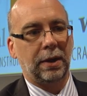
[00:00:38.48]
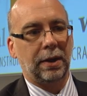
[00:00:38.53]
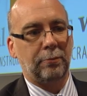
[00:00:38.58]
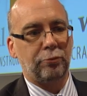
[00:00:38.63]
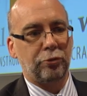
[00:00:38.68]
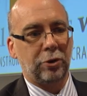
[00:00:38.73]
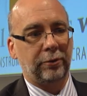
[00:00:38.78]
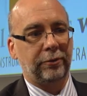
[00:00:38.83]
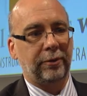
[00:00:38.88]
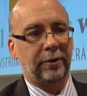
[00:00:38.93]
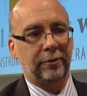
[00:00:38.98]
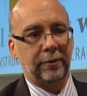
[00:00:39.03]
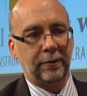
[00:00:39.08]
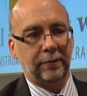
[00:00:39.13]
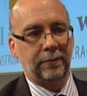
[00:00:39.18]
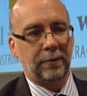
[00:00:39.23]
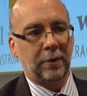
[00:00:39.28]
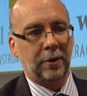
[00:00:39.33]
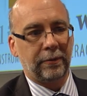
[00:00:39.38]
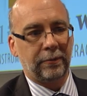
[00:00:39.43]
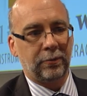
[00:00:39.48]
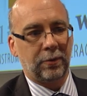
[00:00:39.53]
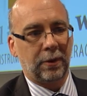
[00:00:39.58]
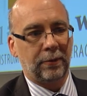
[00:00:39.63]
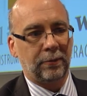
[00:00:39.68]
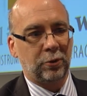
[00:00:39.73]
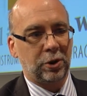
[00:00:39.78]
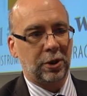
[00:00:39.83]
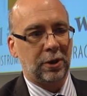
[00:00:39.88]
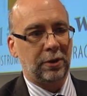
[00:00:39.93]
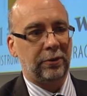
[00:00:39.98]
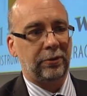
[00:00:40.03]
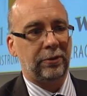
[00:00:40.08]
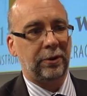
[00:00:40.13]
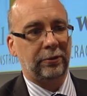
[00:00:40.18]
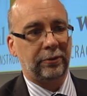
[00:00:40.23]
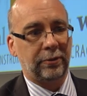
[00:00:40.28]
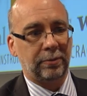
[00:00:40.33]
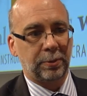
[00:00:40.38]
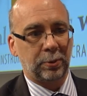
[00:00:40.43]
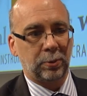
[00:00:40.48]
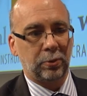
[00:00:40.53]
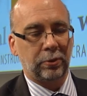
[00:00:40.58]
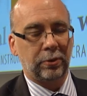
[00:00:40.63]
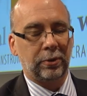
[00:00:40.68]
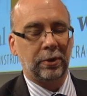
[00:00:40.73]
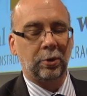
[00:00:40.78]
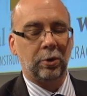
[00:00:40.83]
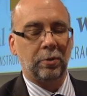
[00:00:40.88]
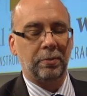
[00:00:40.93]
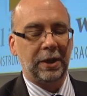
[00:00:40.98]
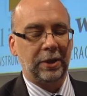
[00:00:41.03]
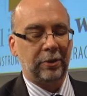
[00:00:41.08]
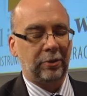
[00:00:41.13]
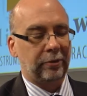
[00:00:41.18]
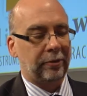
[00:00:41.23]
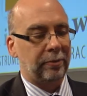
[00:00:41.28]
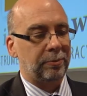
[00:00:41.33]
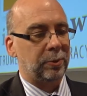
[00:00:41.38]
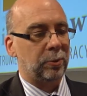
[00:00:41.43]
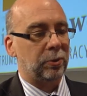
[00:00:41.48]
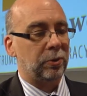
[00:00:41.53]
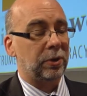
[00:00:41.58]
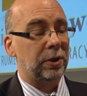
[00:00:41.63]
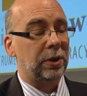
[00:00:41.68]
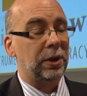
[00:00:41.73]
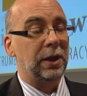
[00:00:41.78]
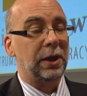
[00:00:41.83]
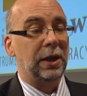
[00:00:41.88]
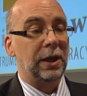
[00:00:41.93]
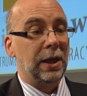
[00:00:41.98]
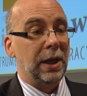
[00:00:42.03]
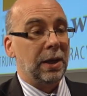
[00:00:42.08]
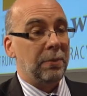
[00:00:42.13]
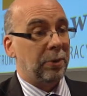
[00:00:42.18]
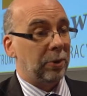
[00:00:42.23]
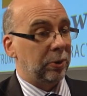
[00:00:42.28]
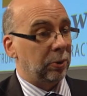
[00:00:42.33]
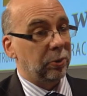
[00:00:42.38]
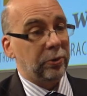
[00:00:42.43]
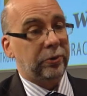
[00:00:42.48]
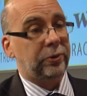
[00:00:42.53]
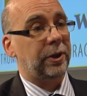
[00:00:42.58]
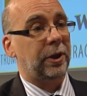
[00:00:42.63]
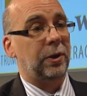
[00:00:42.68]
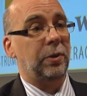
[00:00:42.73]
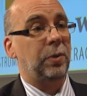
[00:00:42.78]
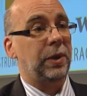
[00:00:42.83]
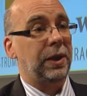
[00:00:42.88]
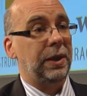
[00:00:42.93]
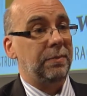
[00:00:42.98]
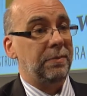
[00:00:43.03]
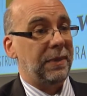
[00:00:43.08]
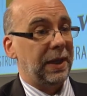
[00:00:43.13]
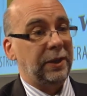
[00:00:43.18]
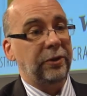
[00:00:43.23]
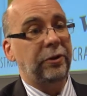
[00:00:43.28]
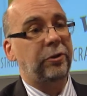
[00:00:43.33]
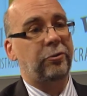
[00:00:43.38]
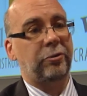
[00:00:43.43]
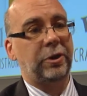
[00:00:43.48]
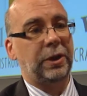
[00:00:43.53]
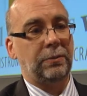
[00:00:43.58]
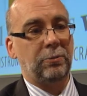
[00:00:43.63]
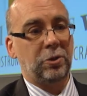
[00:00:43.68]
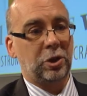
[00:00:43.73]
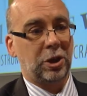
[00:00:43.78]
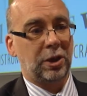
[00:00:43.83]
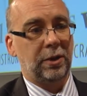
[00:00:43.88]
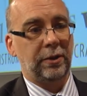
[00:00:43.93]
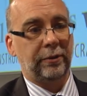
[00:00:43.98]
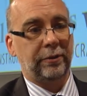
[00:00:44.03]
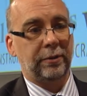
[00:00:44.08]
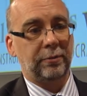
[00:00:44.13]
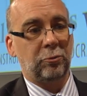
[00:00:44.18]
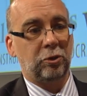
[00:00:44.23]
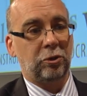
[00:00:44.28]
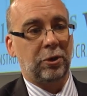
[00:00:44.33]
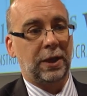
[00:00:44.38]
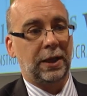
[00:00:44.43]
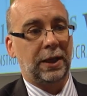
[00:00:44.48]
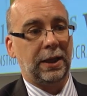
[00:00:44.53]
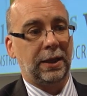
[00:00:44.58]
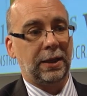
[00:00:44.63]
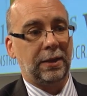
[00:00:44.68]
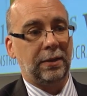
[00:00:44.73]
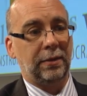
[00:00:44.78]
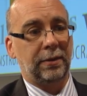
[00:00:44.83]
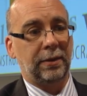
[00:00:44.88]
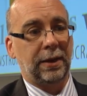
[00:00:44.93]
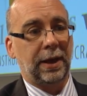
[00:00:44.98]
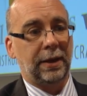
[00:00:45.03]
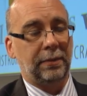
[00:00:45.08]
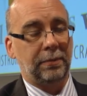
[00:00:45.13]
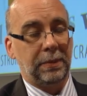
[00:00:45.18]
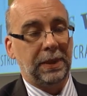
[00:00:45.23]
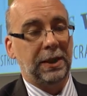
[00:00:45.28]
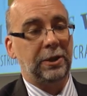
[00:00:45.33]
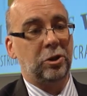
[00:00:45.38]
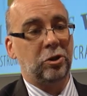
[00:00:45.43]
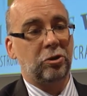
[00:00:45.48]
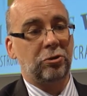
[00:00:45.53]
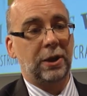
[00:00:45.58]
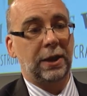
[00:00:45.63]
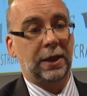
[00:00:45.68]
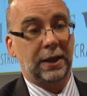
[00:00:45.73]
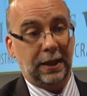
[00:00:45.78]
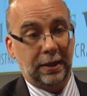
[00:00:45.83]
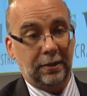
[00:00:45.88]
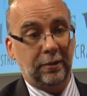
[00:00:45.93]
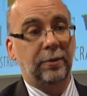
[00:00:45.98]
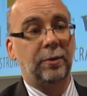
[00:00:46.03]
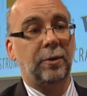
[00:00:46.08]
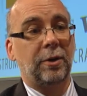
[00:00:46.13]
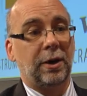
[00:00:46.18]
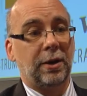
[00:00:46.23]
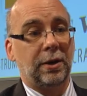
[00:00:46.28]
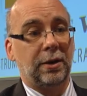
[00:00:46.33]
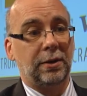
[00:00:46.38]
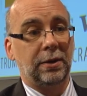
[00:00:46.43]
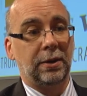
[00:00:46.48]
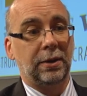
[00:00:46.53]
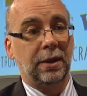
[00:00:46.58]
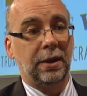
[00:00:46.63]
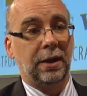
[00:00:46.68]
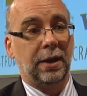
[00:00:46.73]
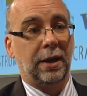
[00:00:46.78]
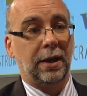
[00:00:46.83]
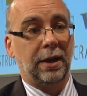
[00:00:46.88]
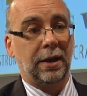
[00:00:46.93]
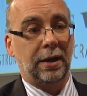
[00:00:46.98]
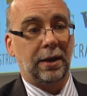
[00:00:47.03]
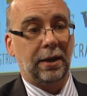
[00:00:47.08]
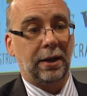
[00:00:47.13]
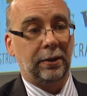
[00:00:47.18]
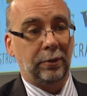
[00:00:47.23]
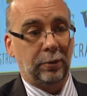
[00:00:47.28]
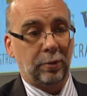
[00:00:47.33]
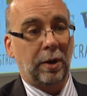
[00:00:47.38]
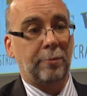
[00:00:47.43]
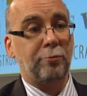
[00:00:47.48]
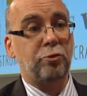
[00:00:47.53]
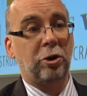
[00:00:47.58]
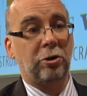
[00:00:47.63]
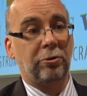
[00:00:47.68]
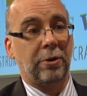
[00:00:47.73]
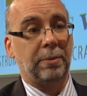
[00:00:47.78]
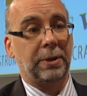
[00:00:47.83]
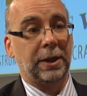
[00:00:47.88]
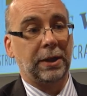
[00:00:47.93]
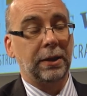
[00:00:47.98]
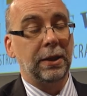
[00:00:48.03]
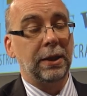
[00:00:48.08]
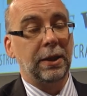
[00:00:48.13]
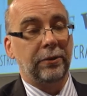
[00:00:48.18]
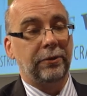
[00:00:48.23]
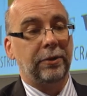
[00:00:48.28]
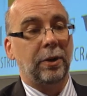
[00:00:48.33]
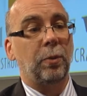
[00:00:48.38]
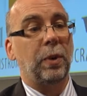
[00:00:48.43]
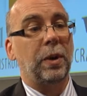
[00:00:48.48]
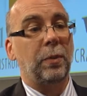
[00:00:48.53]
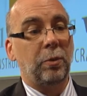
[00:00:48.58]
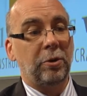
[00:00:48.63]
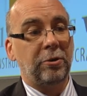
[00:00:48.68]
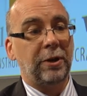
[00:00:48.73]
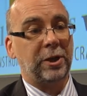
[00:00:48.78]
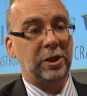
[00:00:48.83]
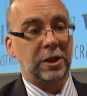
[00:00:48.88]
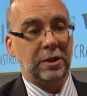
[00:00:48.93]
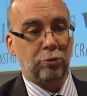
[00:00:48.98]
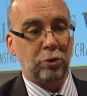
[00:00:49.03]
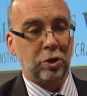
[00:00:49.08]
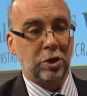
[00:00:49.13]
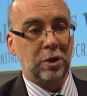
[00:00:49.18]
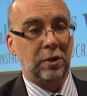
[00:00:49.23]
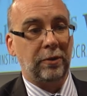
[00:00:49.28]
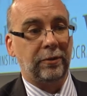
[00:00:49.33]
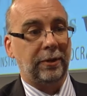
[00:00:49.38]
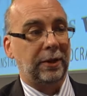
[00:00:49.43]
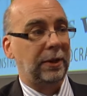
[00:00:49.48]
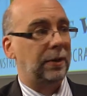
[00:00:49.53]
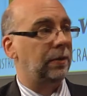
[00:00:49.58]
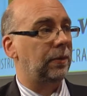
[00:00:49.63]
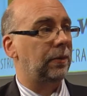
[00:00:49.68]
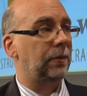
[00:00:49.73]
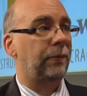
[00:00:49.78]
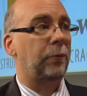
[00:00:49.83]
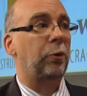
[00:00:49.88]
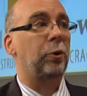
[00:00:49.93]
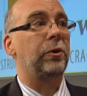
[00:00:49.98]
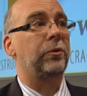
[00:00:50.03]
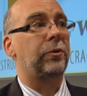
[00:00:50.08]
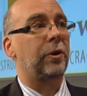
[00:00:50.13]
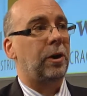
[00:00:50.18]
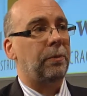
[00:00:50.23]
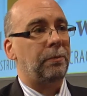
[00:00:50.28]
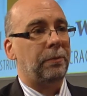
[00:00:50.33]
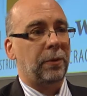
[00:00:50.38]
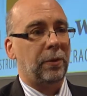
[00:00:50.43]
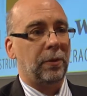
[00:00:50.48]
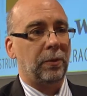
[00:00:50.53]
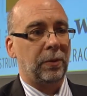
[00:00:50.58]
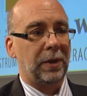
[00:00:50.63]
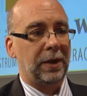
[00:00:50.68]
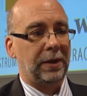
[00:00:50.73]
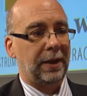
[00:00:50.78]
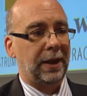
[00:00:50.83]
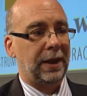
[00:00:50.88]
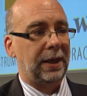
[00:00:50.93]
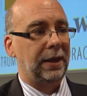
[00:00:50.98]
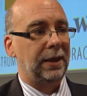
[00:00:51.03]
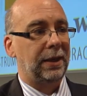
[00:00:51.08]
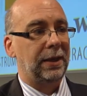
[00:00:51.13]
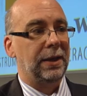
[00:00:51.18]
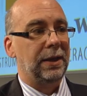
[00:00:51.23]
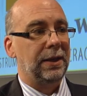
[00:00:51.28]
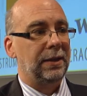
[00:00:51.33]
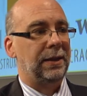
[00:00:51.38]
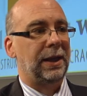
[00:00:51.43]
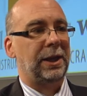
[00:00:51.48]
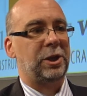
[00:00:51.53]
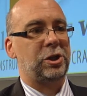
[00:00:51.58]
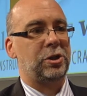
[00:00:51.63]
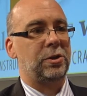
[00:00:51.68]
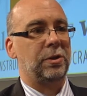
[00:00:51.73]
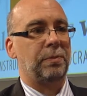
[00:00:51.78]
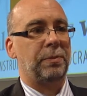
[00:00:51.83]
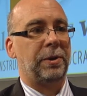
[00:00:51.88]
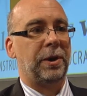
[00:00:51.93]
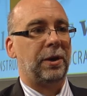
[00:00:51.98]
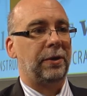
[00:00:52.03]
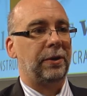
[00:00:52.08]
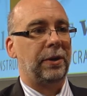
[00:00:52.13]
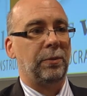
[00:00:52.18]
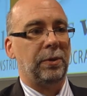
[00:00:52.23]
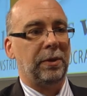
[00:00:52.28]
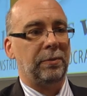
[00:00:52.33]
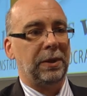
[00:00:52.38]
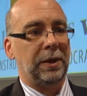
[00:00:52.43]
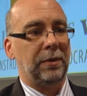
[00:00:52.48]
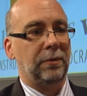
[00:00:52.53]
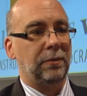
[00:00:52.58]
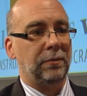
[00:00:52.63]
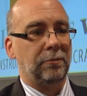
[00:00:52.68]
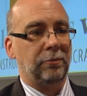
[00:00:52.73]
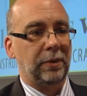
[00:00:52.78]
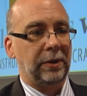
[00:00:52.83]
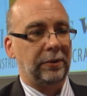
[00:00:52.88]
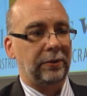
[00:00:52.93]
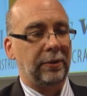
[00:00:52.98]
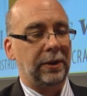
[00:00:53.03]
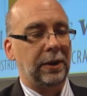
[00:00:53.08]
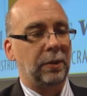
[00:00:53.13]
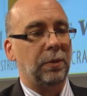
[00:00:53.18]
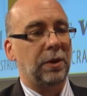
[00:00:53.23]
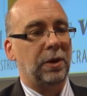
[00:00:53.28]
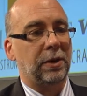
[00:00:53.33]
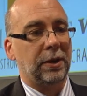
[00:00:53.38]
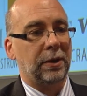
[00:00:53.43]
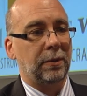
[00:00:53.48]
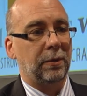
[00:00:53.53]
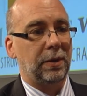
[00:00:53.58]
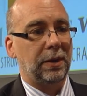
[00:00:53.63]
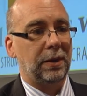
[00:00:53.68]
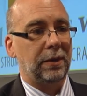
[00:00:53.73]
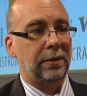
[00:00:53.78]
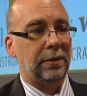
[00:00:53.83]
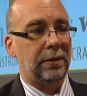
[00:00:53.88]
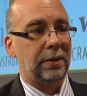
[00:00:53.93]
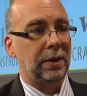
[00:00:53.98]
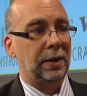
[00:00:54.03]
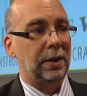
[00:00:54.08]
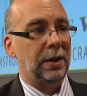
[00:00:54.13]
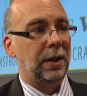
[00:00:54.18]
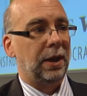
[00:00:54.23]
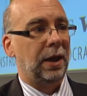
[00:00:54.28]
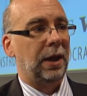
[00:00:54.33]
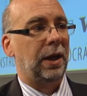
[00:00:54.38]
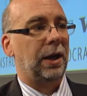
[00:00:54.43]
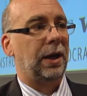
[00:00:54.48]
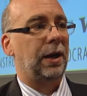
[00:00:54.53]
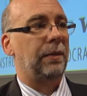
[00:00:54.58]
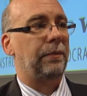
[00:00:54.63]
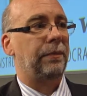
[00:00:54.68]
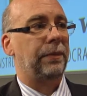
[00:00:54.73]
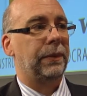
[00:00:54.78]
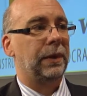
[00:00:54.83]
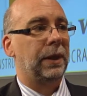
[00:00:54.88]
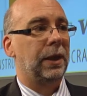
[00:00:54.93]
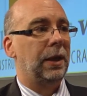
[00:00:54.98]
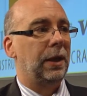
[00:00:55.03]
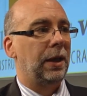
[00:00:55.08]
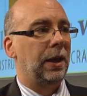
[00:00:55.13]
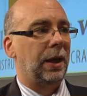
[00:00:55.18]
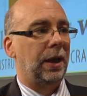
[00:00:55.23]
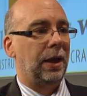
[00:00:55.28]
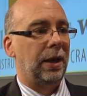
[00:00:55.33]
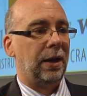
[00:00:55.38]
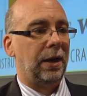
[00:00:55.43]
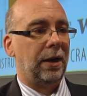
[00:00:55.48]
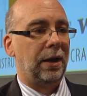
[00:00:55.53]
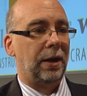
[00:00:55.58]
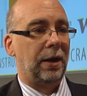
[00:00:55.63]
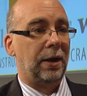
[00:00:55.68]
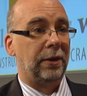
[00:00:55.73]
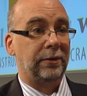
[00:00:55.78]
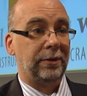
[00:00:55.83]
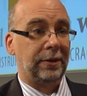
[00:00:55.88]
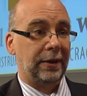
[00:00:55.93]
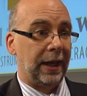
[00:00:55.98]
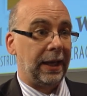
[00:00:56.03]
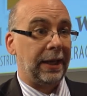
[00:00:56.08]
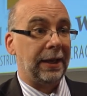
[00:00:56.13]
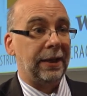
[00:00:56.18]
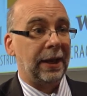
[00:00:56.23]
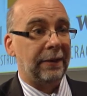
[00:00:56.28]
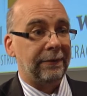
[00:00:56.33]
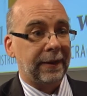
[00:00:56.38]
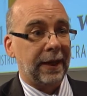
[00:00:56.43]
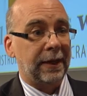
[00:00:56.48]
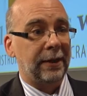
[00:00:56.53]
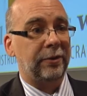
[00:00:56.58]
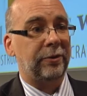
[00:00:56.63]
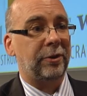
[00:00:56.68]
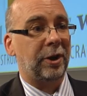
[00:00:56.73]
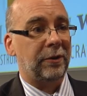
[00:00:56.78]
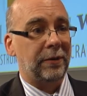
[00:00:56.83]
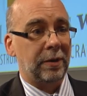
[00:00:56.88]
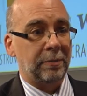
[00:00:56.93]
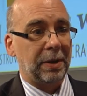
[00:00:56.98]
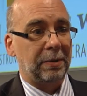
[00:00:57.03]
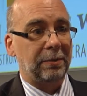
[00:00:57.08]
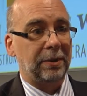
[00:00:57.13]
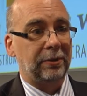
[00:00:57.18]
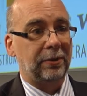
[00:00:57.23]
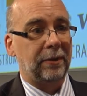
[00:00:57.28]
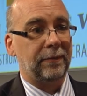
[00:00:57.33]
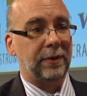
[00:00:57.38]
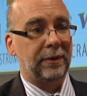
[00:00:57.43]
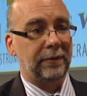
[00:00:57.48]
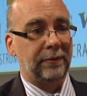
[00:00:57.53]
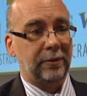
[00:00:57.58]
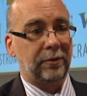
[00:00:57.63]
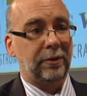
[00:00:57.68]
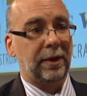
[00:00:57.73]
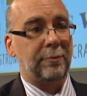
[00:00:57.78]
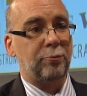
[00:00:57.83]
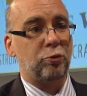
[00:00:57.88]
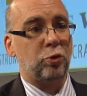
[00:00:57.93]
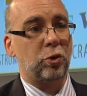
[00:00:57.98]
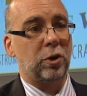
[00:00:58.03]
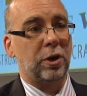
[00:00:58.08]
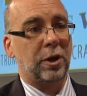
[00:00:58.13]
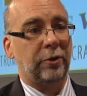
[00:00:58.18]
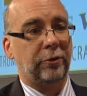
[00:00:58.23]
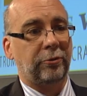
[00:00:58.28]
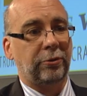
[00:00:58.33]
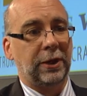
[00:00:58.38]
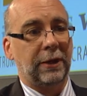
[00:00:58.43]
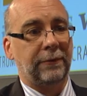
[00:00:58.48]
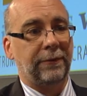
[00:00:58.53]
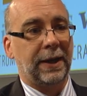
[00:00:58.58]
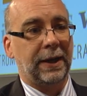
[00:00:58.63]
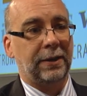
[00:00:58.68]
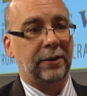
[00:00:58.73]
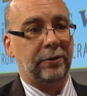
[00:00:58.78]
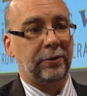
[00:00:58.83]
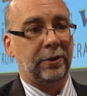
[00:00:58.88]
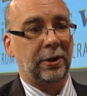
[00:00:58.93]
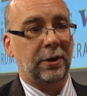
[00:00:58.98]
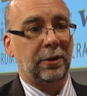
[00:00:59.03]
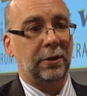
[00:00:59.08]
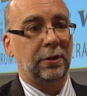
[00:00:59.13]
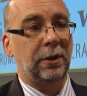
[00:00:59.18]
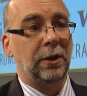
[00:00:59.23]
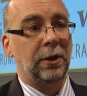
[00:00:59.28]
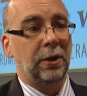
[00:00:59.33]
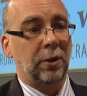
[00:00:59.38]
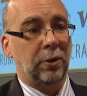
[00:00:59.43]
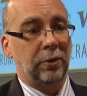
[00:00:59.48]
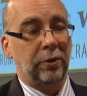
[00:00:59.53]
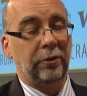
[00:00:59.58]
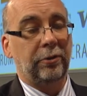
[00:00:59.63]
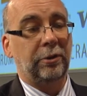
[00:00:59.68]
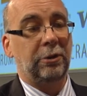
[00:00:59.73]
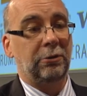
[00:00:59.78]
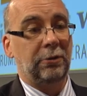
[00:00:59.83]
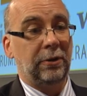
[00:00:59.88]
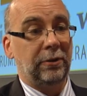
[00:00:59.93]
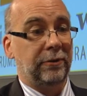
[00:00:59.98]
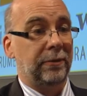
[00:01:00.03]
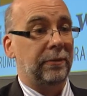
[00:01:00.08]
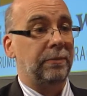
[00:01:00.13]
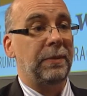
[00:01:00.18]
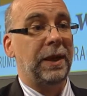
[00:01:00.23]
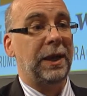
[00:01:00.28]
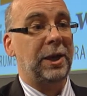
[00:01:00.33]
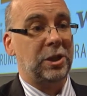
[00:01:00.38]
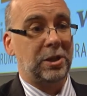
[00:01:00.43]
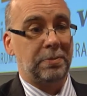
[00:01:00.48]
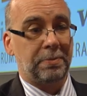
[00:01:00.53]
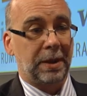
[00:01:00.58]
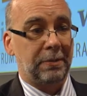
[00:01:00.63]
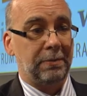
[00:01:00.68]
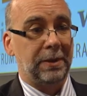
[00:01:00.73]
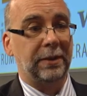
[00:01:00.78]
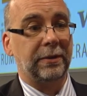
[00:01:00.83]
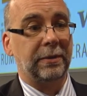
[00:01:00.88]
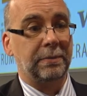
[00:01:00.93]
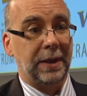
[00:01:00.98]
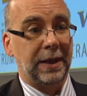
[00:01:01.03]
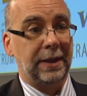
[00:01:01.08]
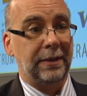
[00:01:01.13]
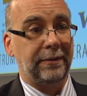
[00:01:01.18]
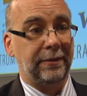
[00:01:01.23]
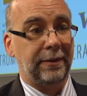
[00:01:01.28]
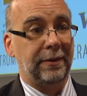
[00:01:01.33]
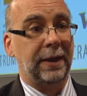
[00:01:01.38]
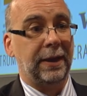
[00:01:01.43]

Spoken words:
process of journalistic support or media support. But also we mainstream journalism training and media training into our programming. So when we're actually producing, for example, with a national partner, we've been recently working with RTA in Afghanistan, the state broadcaster in Afghanistan, on a series of major public debates in